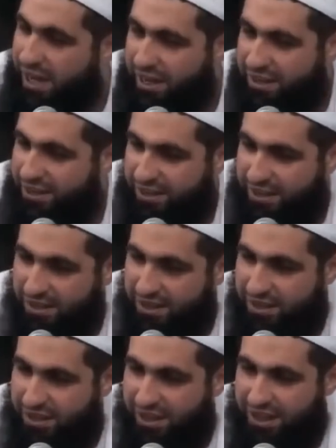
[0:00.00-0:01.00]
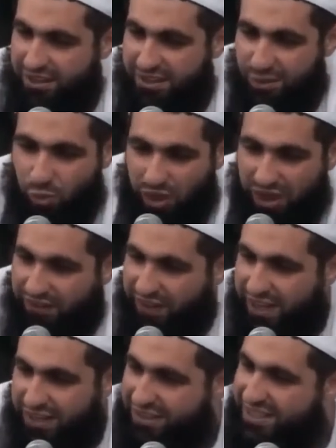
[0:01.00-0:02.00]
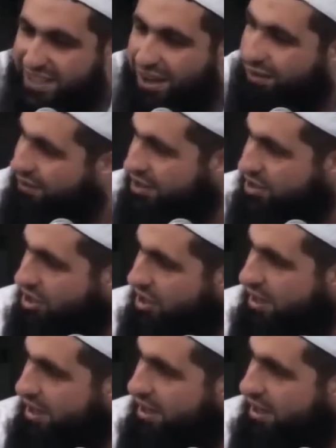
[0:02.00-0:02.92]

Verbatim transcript: part until whatever he can salvage.